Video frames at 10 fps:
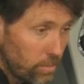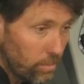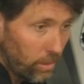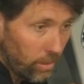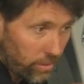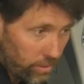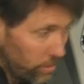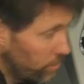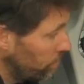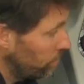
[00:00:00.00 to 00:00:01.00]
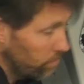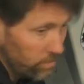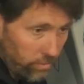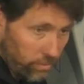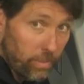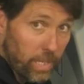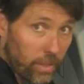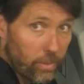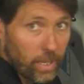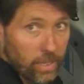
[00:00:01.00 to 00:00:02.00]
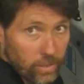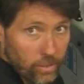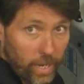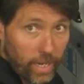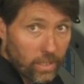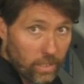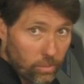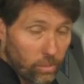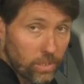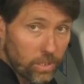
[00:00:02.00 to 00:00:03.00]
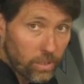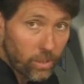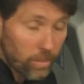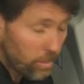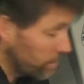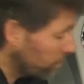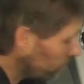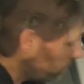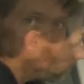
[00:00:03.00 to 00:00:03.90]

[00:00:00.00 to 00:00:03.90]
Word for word: just pull it through from the other end and drag it towards the stern of the boat.